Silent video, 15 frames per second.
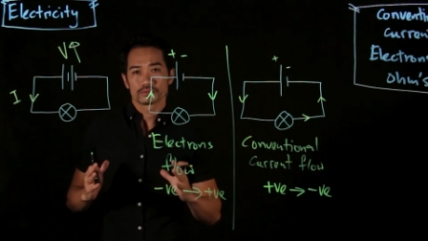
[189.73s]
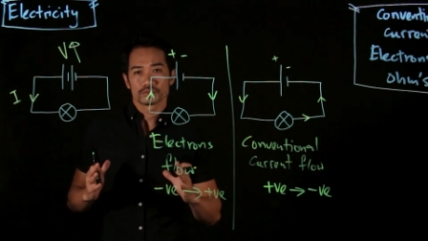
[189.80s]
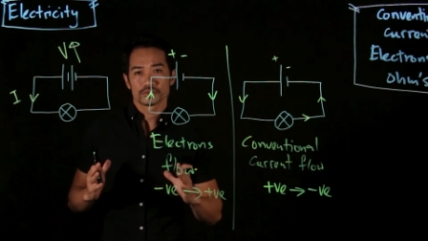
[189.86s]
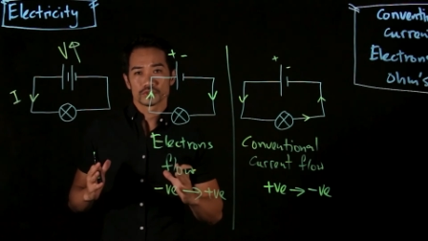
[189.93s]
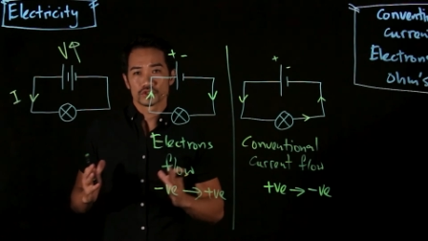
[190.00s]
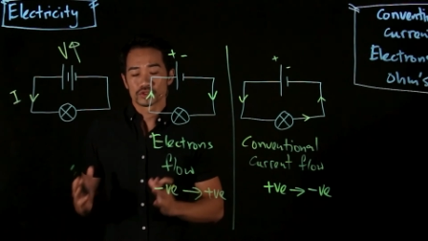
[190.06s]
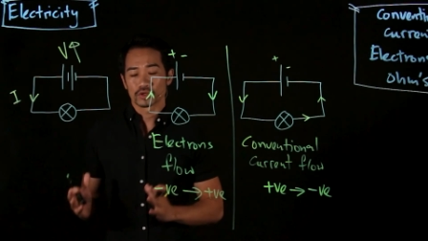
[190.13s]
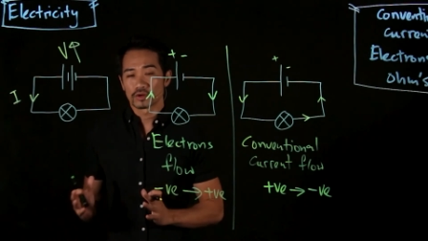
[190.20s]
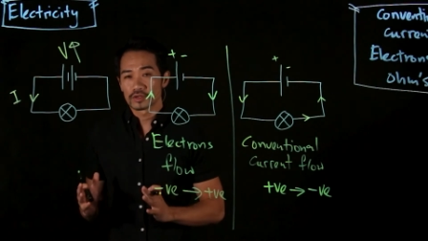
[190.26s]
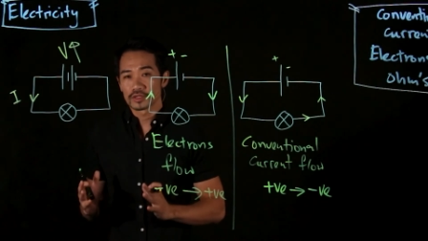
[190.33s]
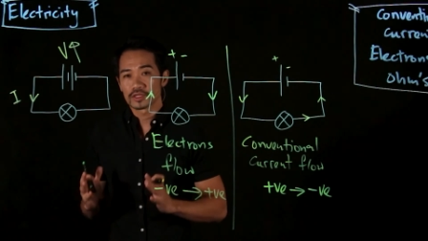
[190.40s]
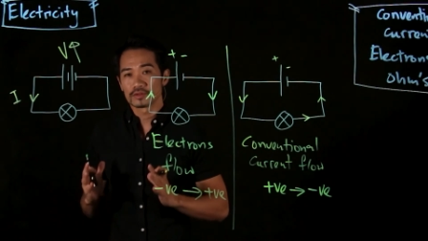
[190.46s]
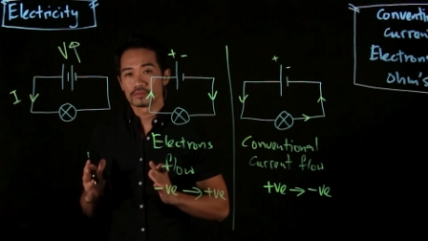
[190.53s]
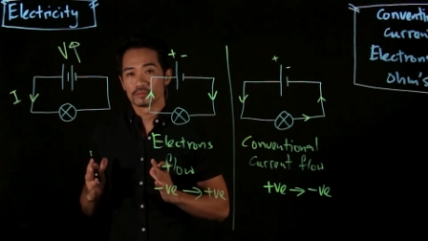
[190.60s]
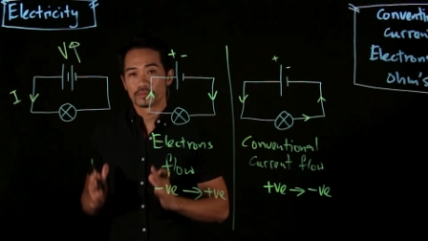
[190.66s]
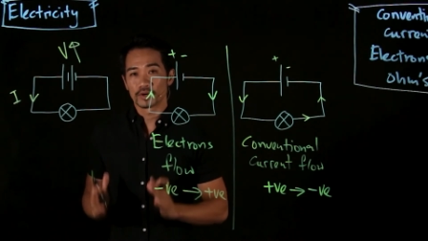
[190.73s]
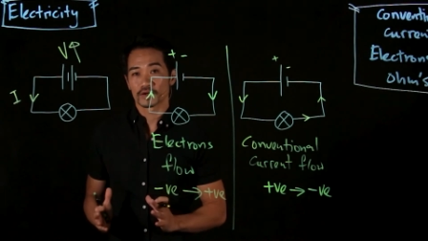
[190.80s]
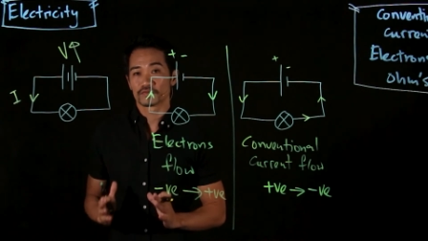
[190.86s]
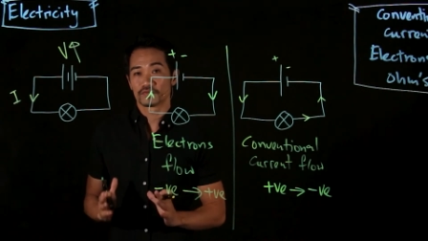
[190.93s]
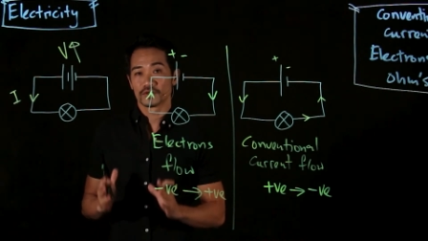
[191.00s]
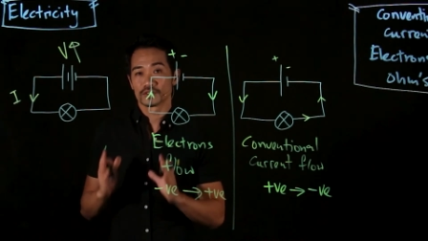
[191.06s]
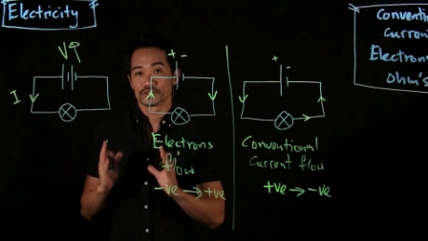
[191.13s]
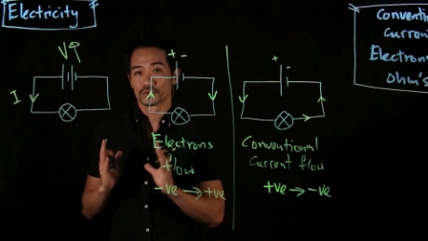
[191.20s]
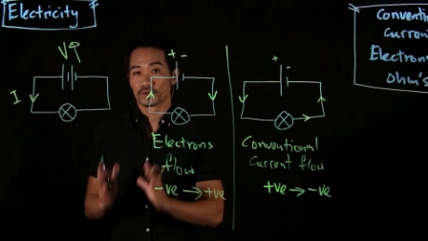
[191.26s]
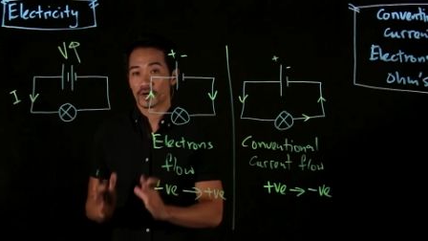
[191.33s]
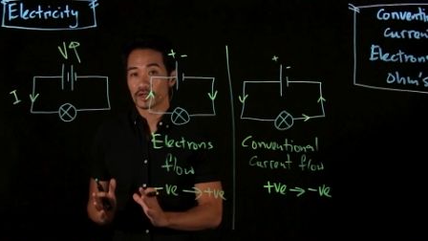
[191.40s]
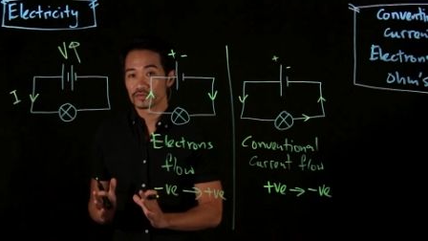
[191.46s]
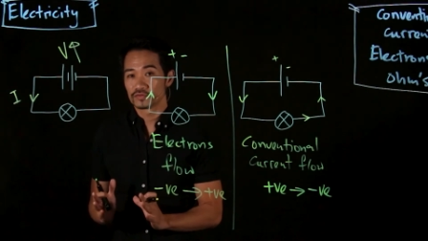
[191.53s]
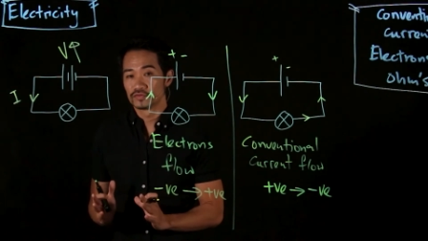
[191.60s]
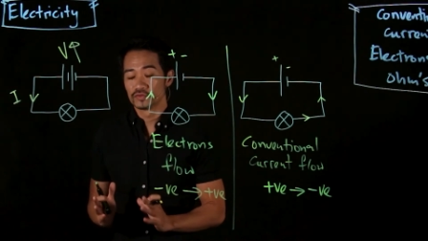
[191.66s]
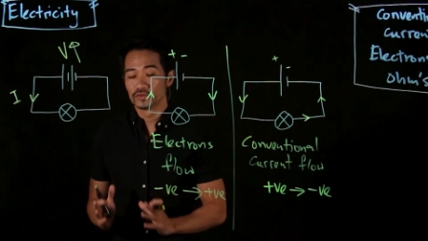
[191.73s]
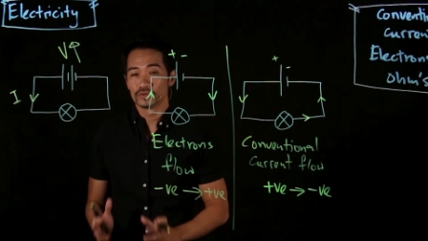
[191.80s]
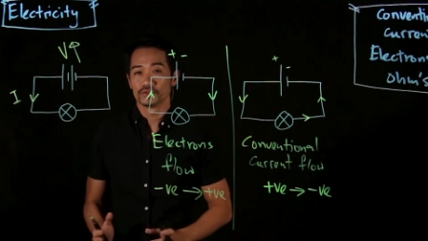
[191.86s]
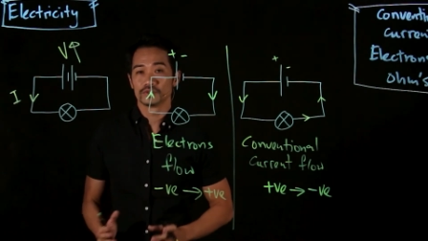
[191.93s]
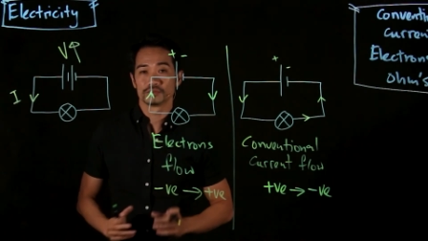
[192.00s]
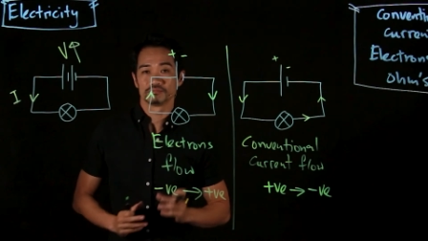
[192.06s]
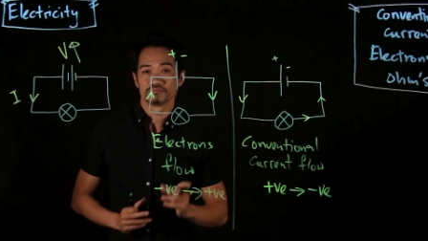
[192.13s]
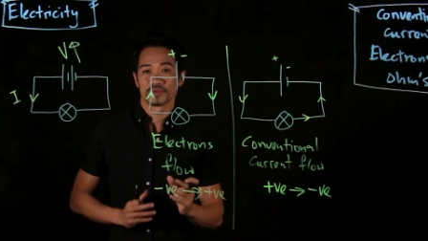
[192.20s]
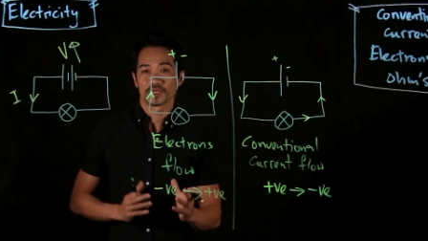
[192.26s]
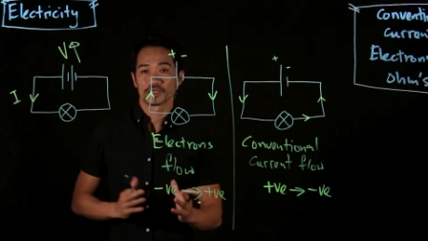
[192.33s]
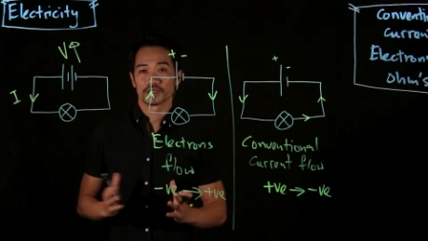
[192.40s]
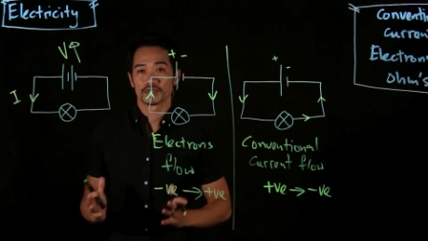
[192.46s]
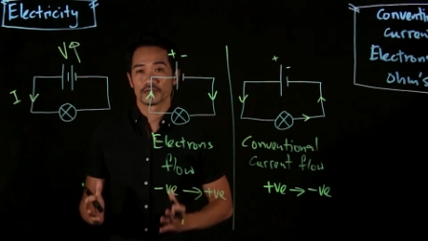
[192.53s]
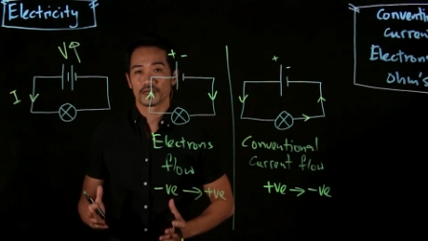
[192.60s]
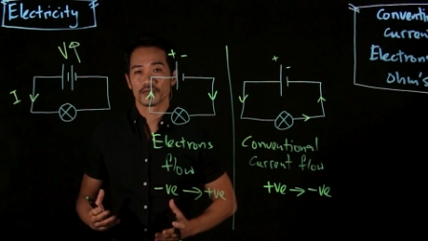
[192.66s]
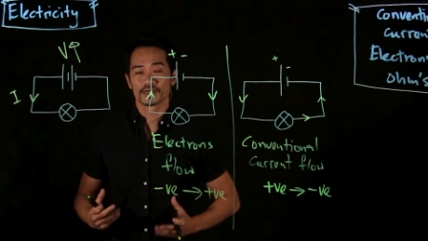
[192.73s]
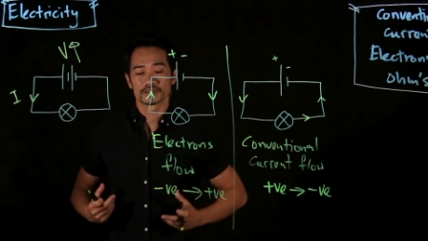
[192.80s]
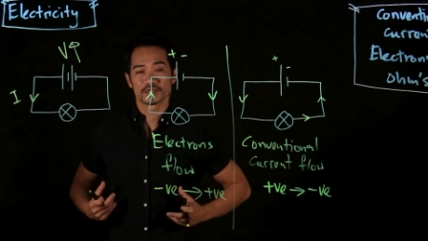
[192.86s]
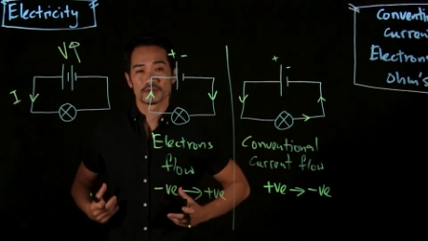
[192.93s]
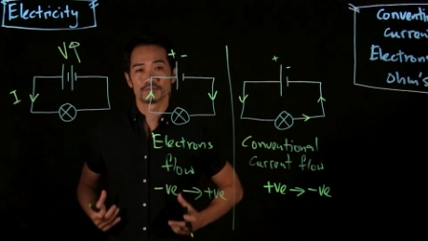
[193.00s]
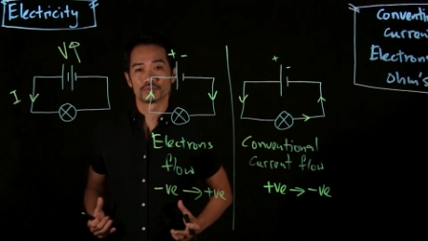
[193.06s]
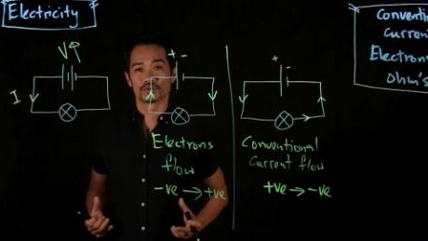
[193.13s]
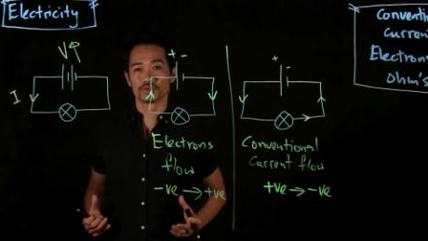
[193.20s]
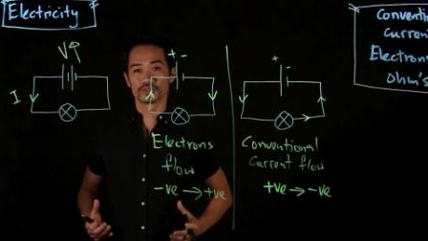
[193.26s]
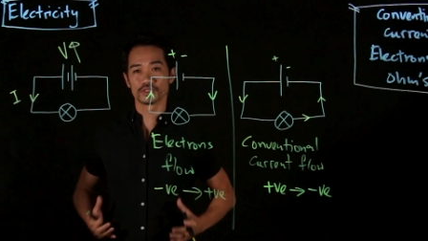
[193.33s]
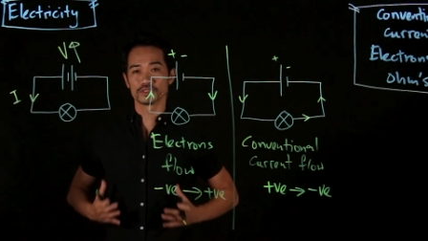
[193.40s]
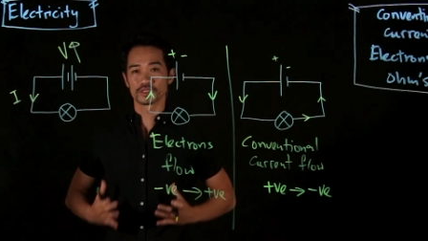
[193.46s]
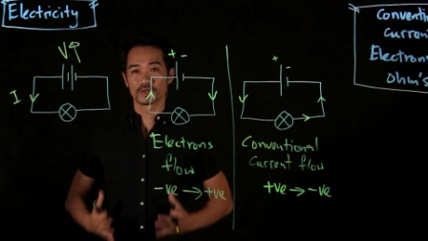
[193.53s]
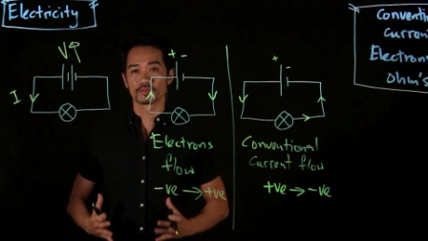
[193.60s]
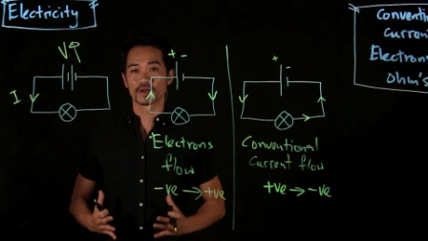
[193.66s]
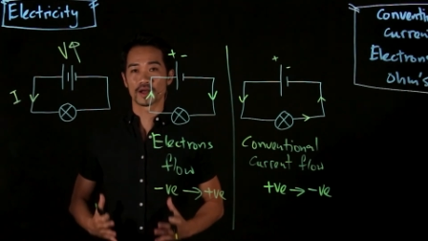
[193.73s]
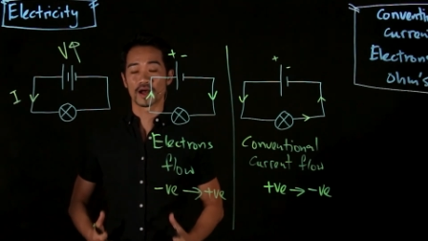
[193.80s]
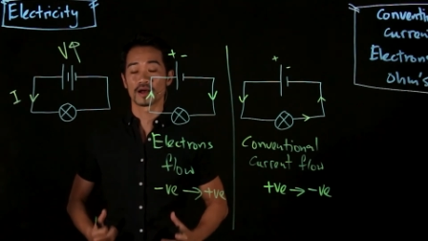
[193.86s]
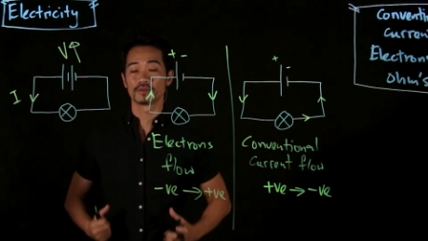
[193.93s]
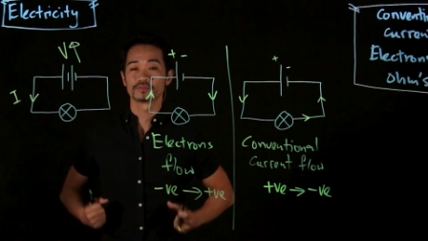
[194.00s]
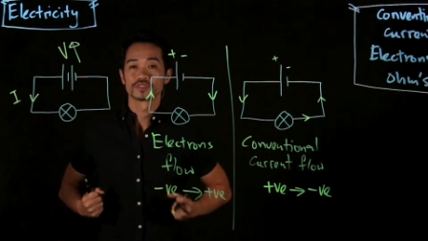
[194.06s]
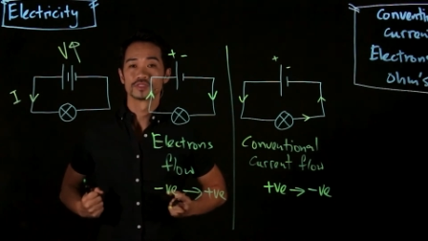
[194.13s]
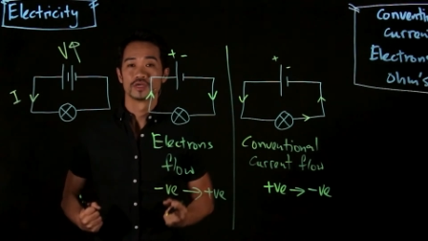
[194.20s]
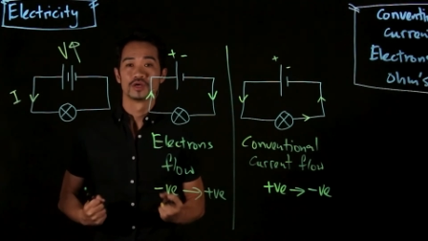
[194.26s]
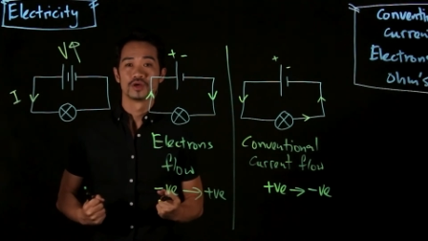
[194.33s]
solid breakfast, right food, bacon, eggs, some protein, some carbs,